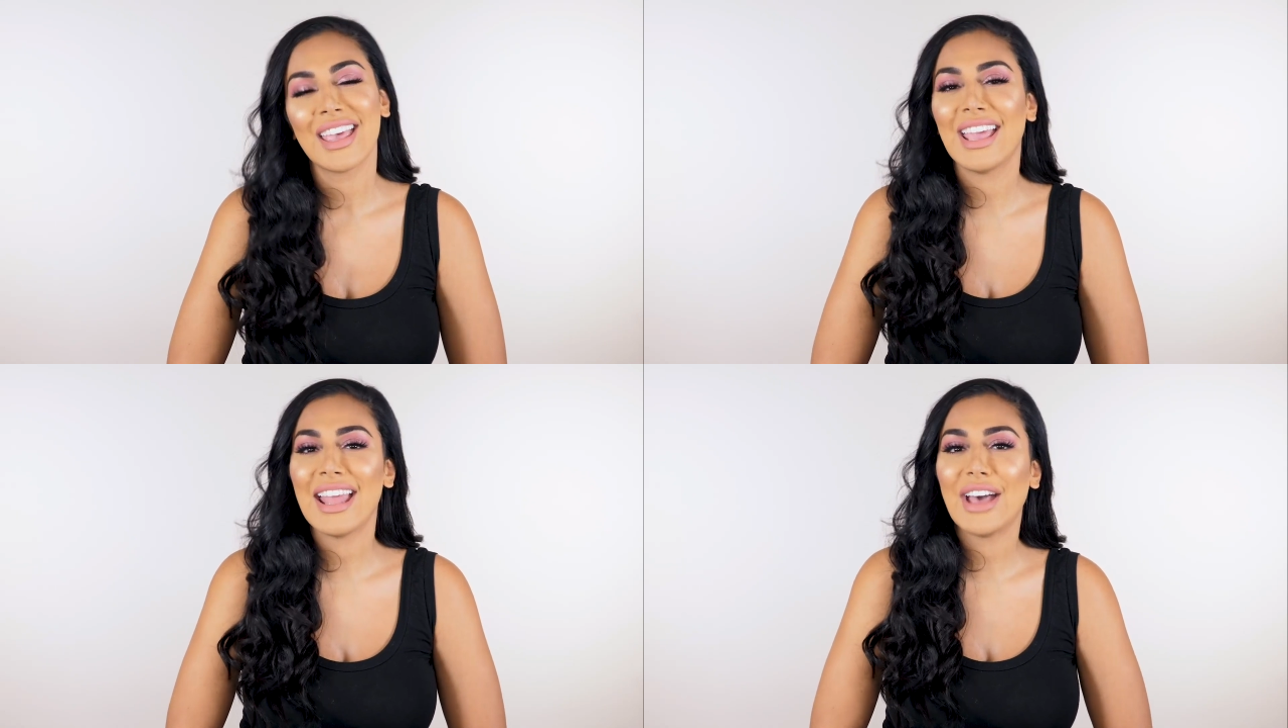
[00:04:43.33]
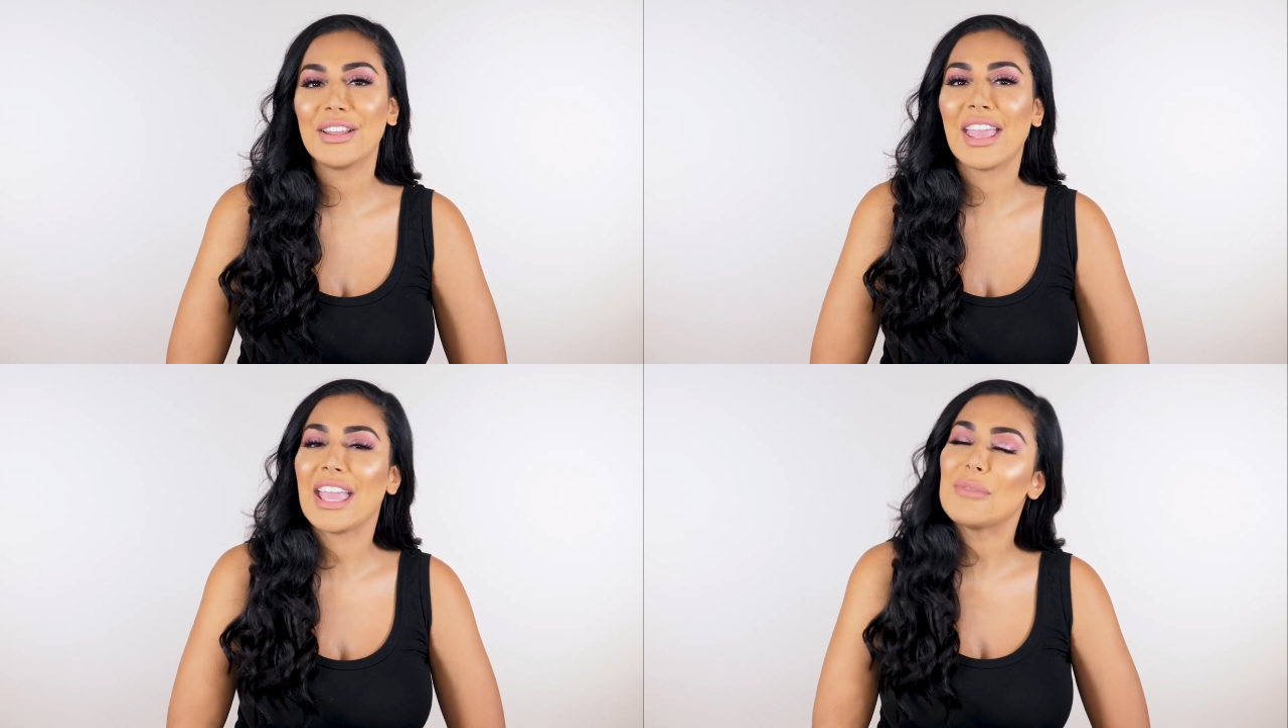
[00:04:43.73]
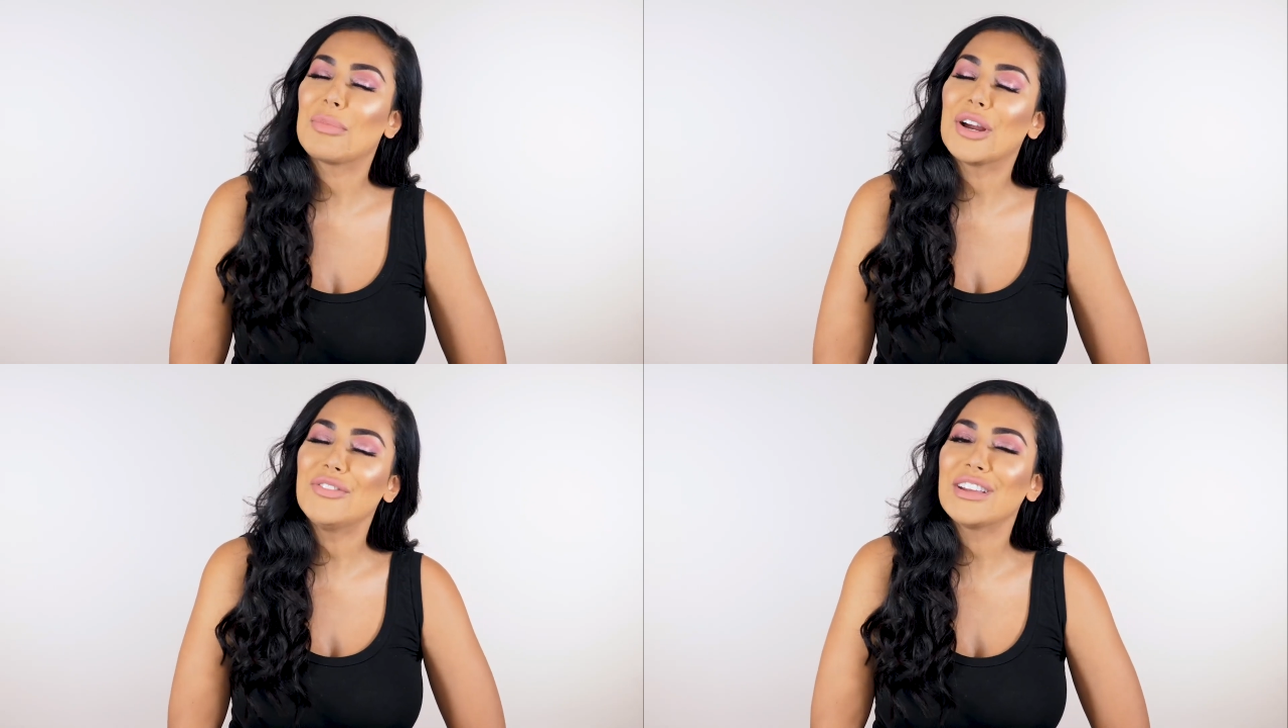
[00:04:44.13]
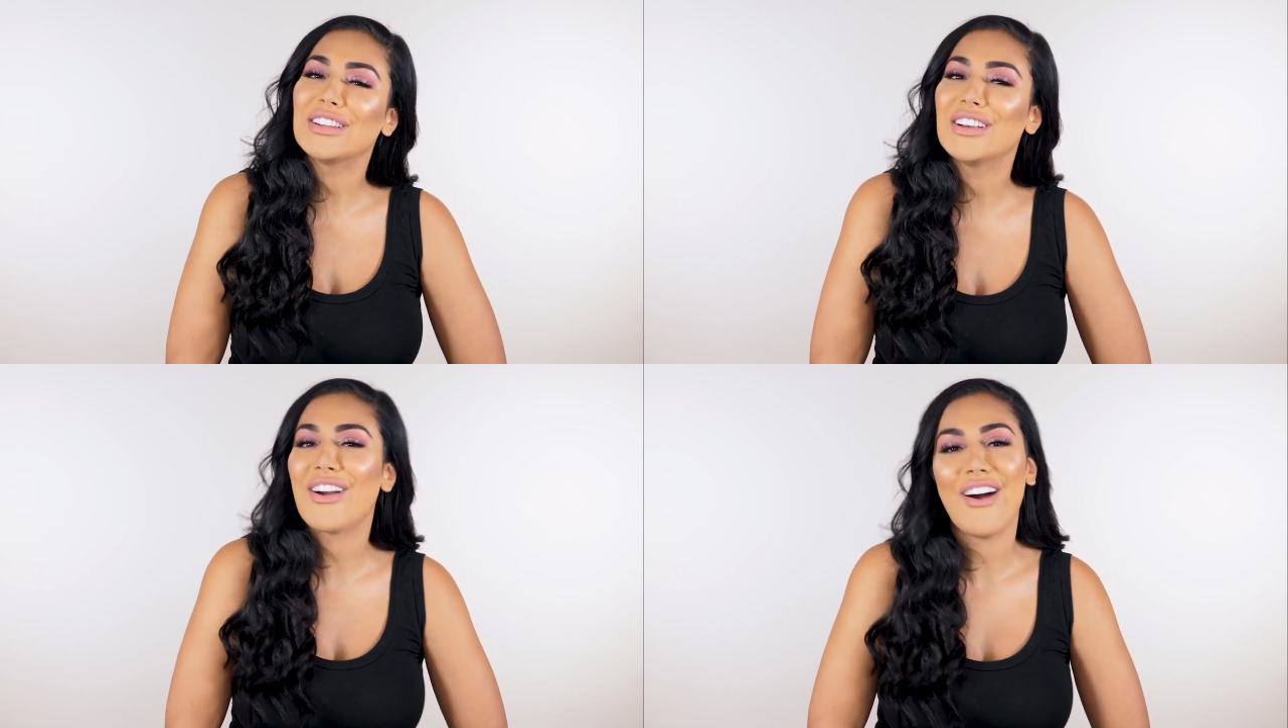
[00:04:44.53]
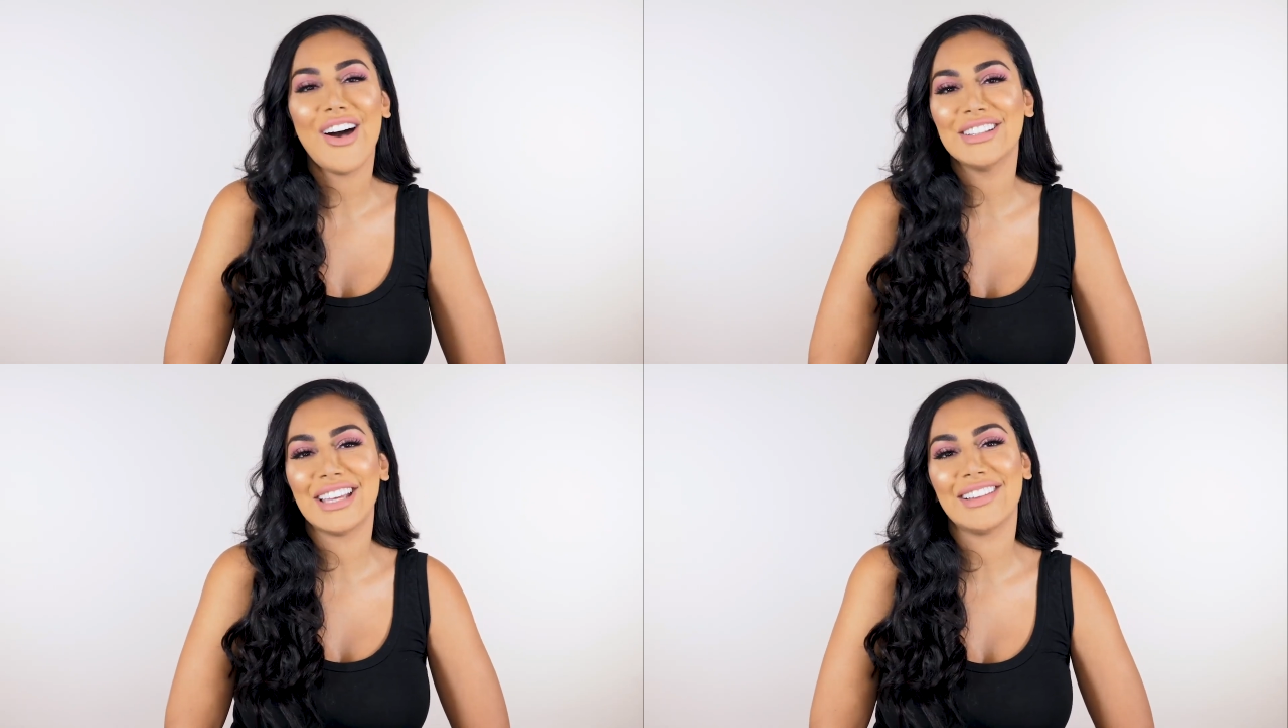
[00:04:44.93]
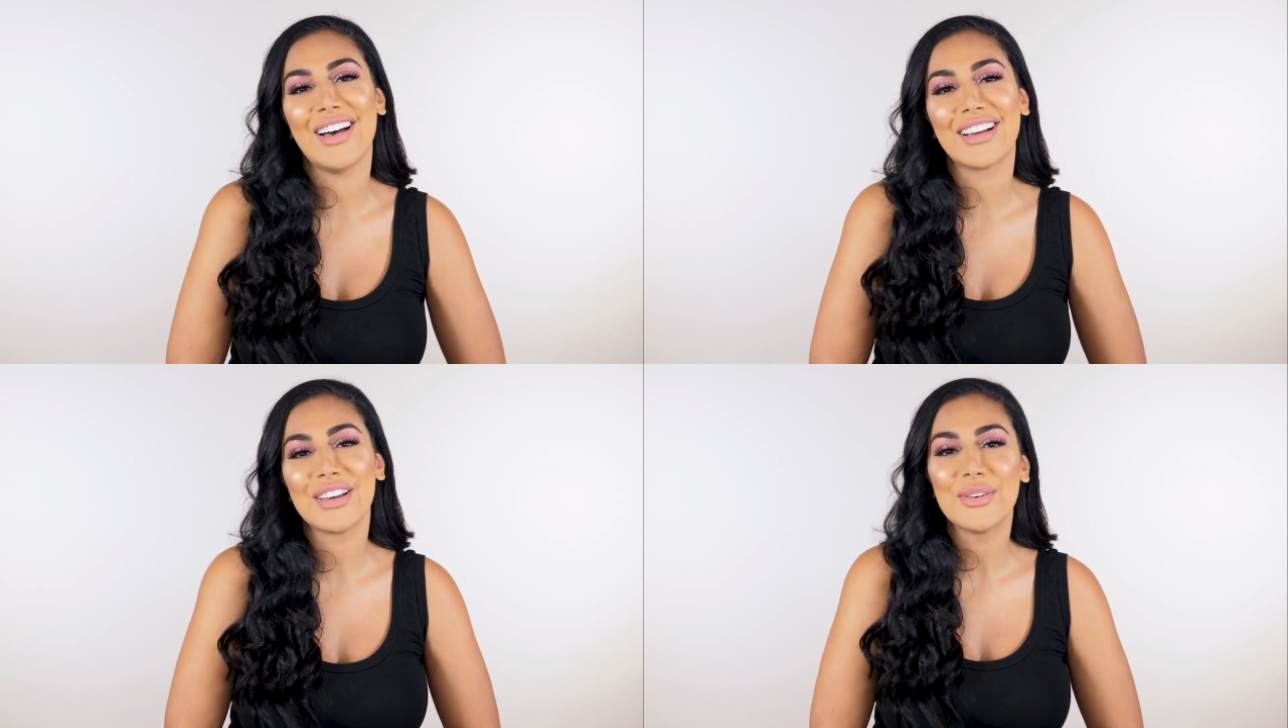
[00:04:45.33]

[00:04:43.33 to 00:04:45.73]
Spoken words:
and how to get a perfect look all day long.